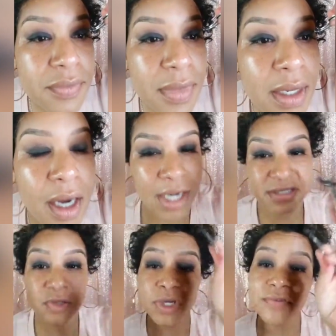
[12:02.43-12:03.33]
All right,
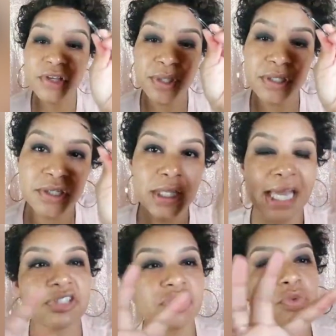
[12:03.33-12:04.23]
so whenever you're putting on your
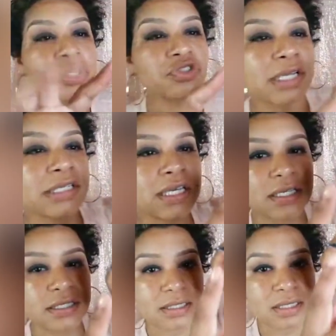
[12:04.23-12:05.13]
lashes, you want to try to
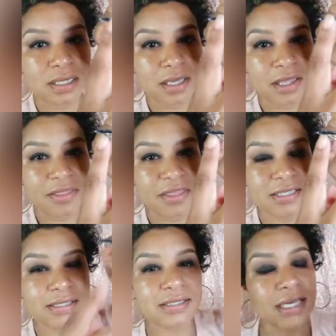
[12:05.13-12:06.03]
get
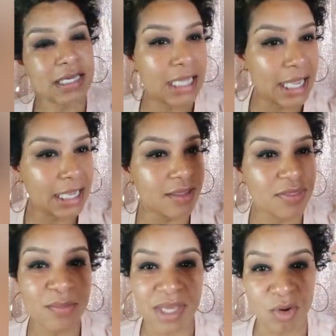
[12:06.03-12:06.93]
this in the
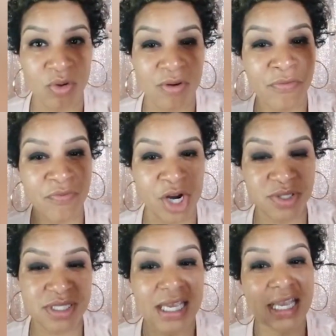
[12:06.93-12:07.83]
middle first.